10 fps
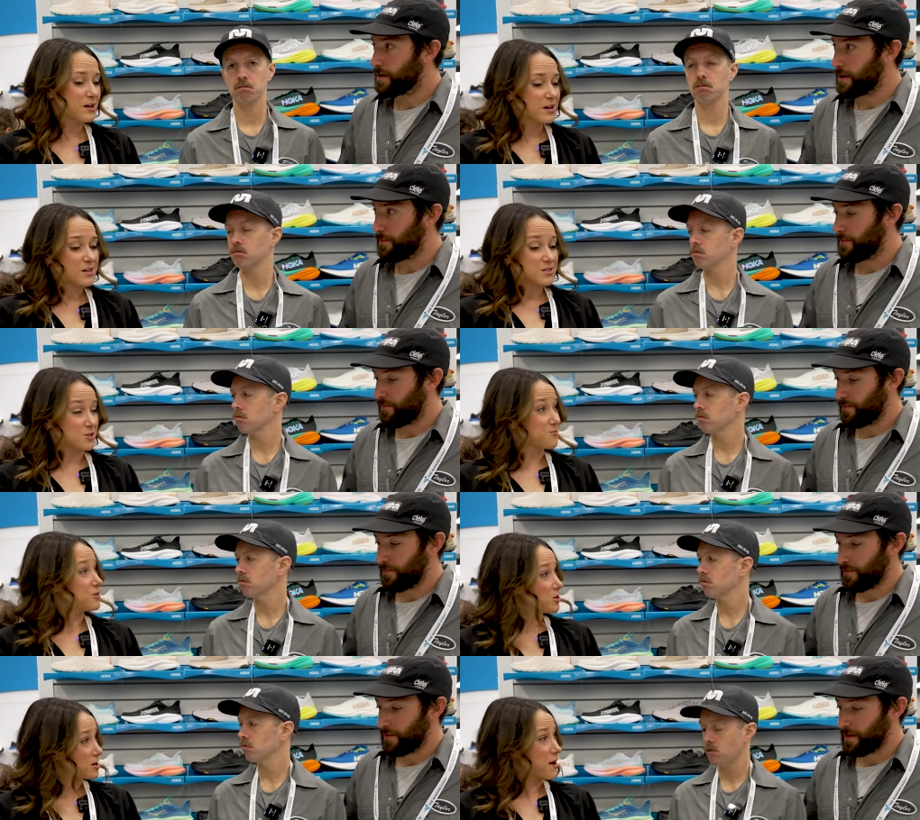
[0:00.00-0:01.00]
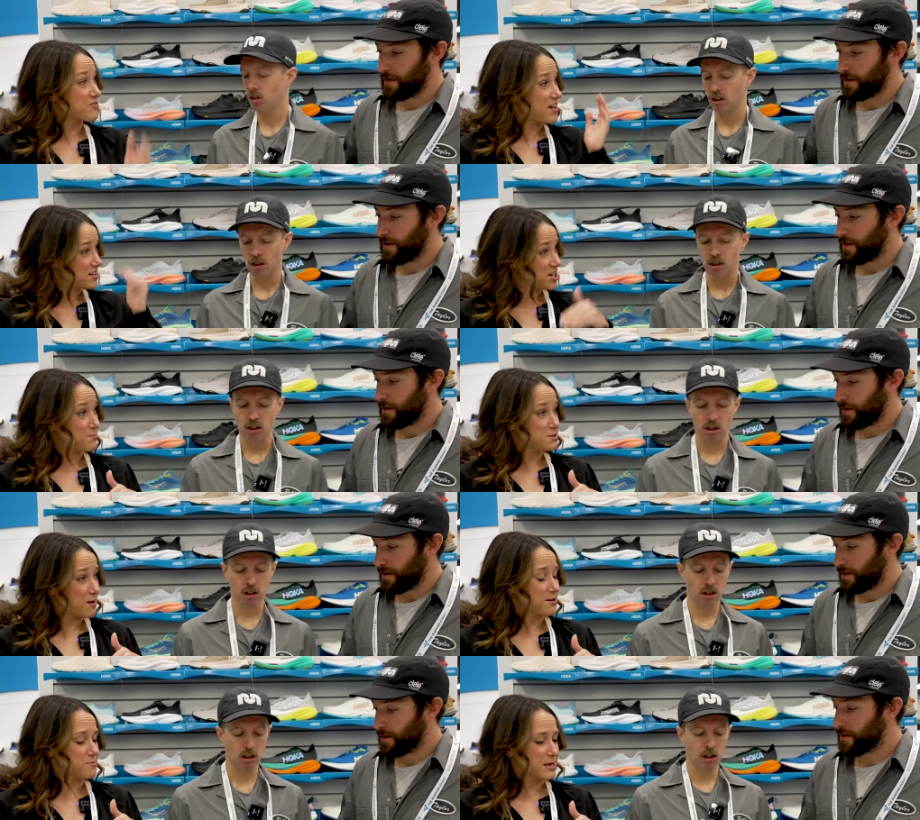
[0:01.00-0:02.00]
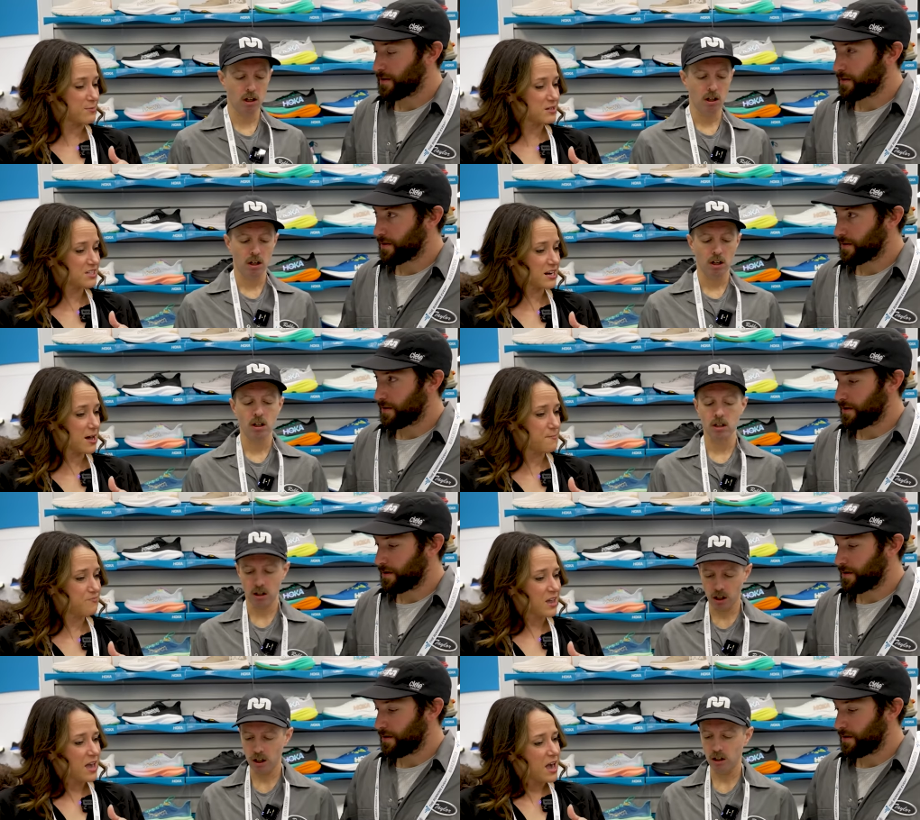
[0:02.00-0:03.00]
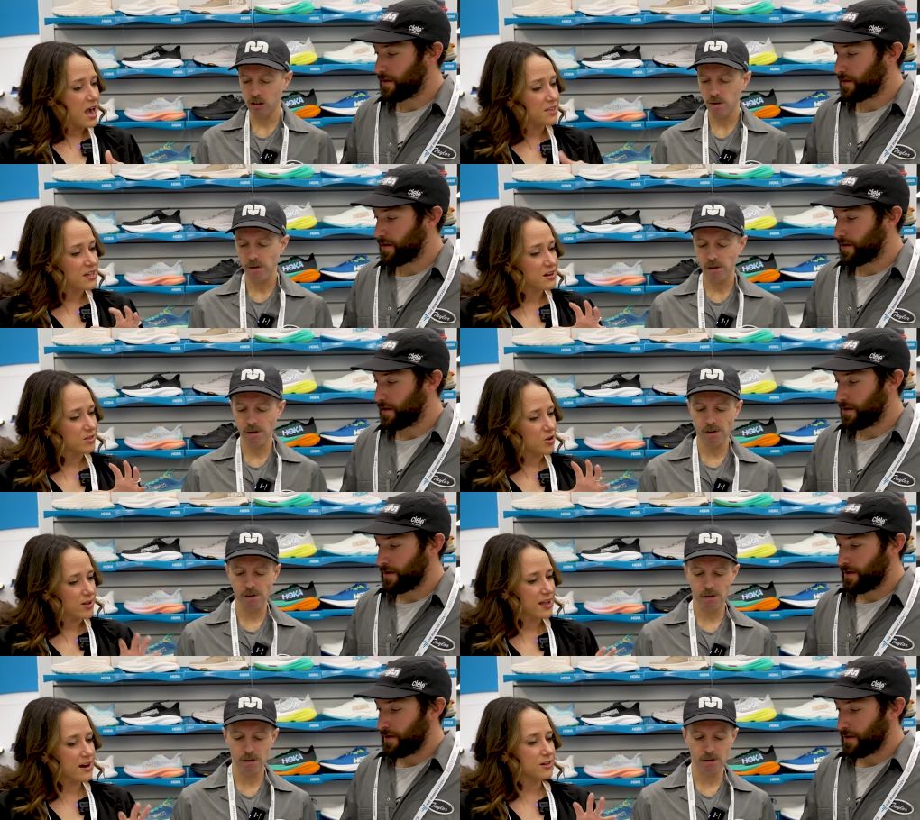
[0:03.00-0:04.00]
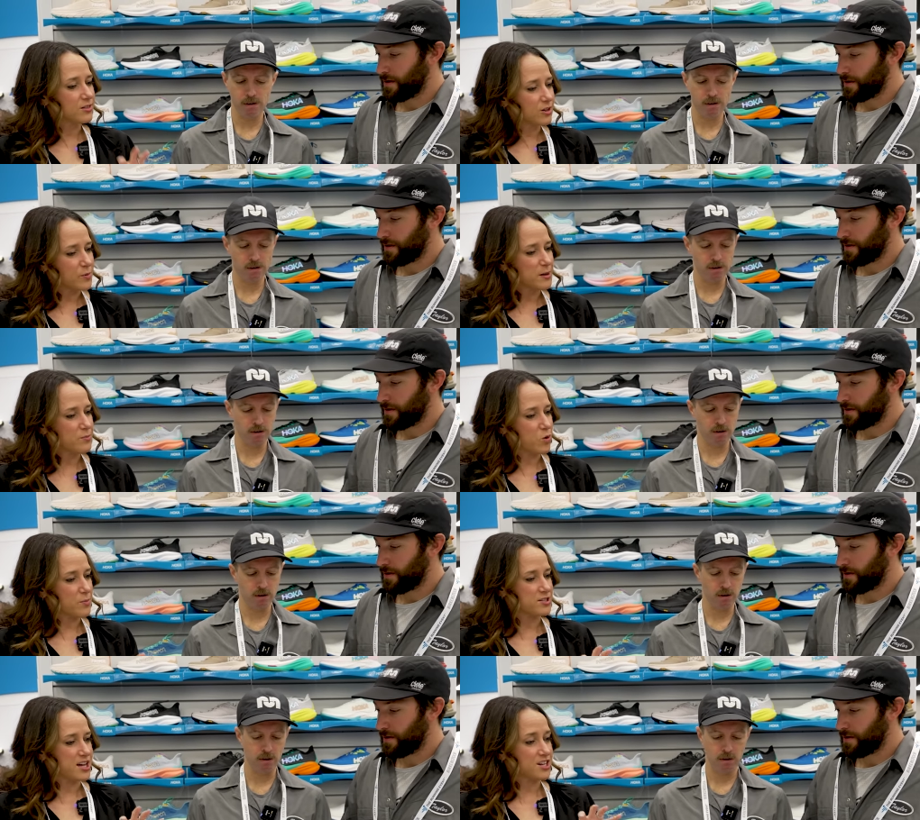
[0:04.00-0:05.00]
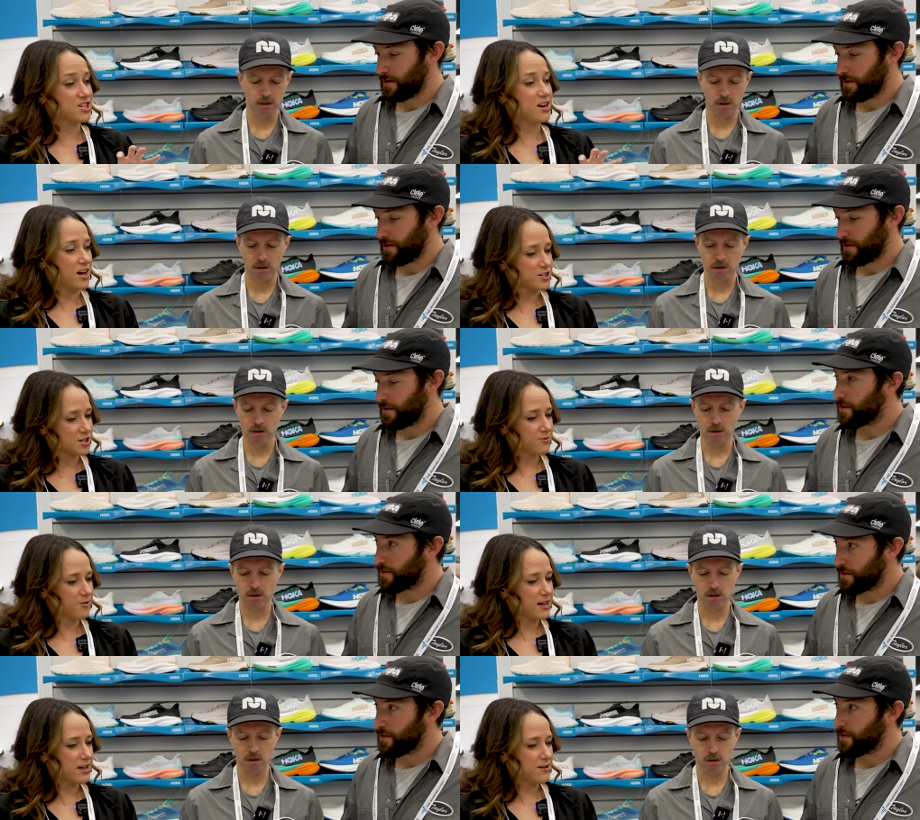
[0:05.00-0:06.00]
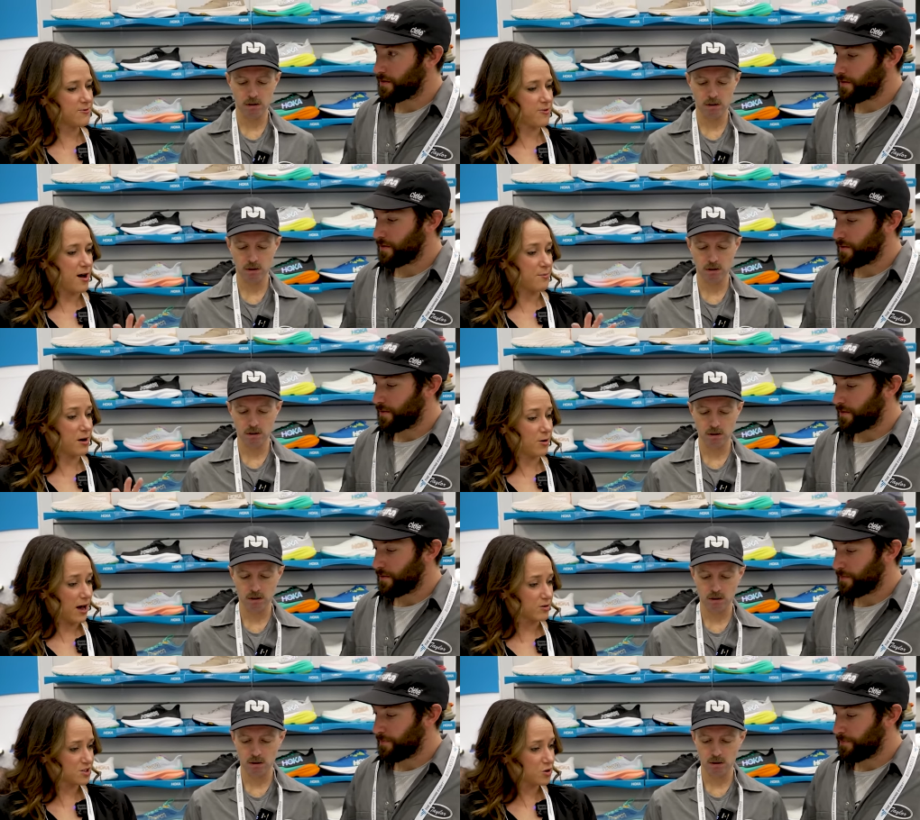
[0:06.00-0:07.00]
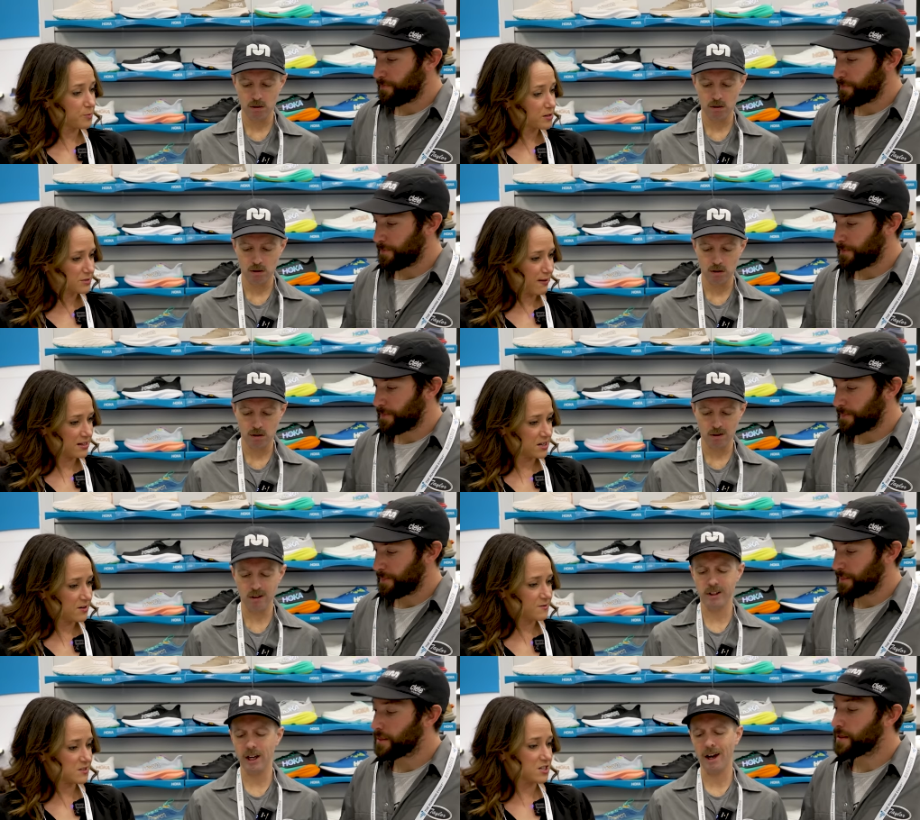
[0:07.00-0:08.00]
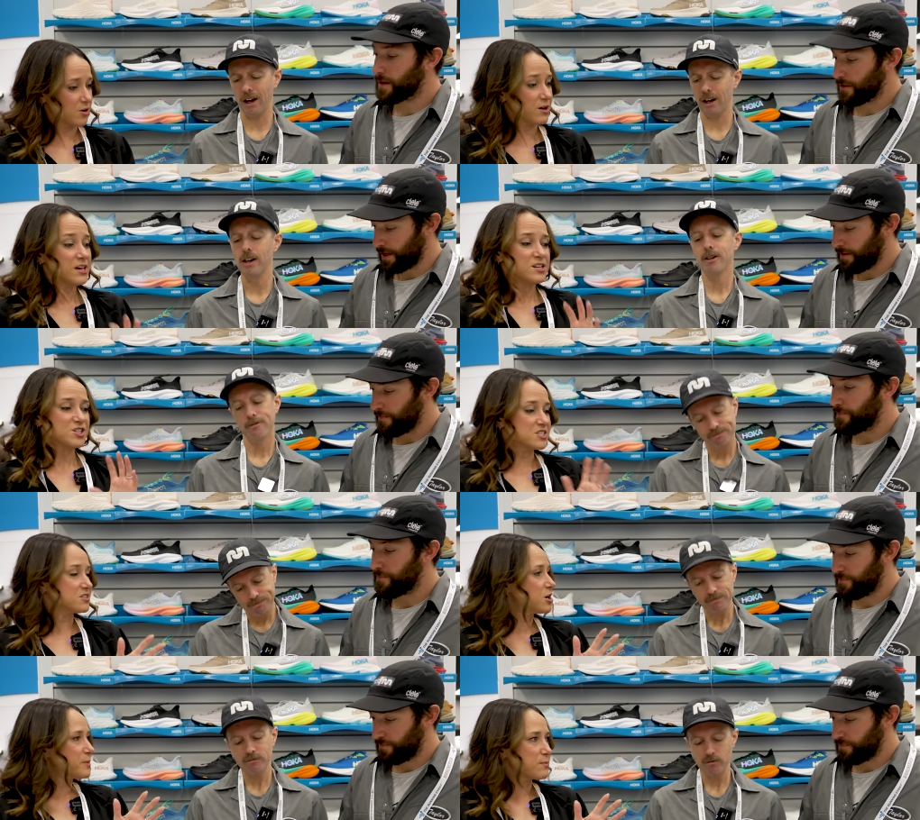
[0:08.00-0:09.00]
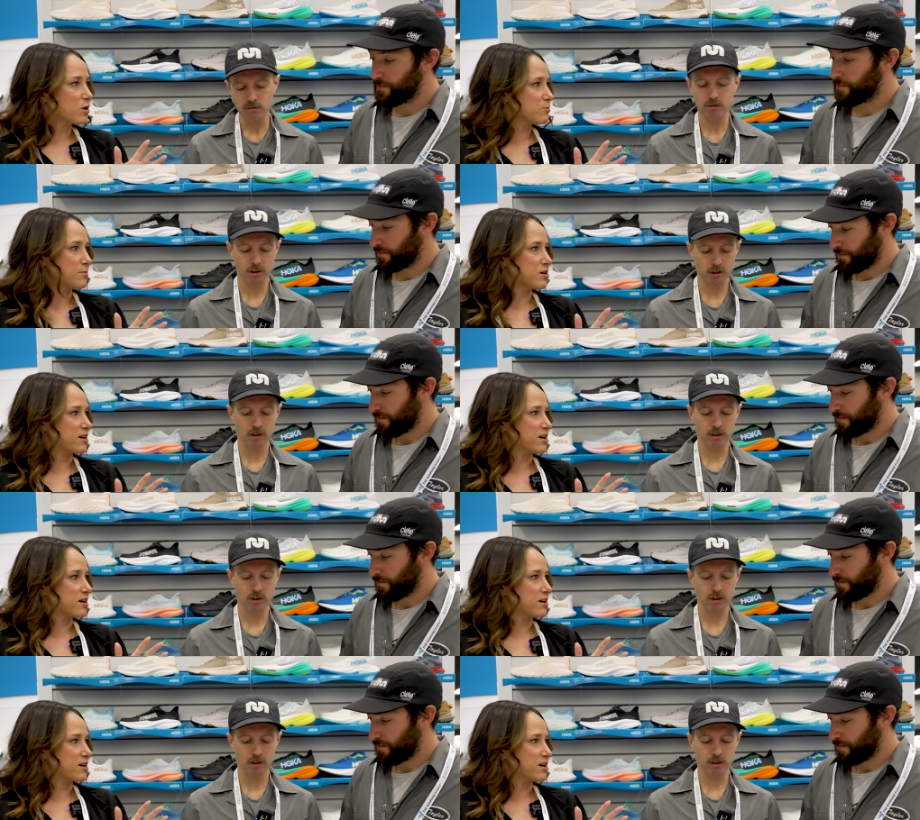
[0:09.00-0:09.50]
Speaker 1: Yep. So feel good about that top to bottom PEBA setup. Uh-huh. And then looking at a little bit more protection underfoot from an outsole perspective. Yeah. So just a little bit more rubber